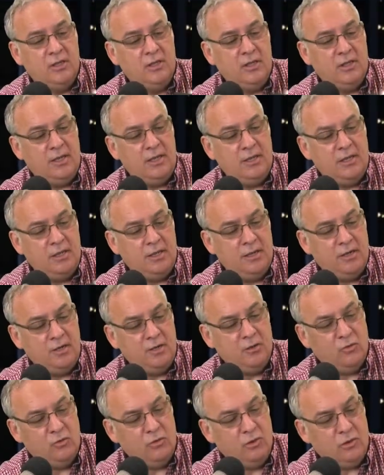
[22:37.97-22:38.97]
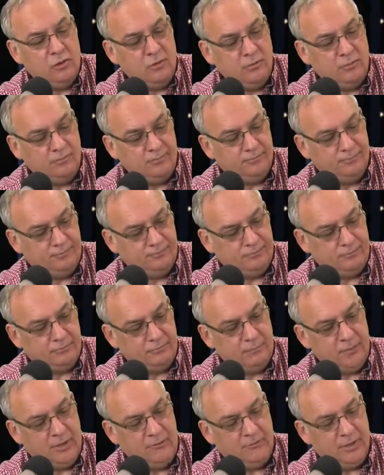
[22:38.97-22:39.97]
and it will
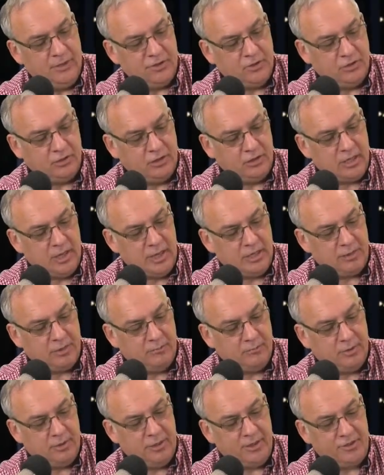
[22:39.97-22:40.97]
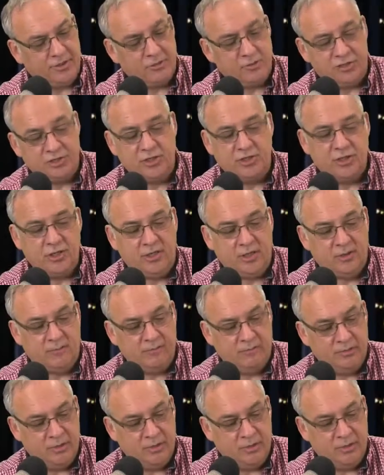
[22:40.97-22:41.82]
eventually lock in place, which it did.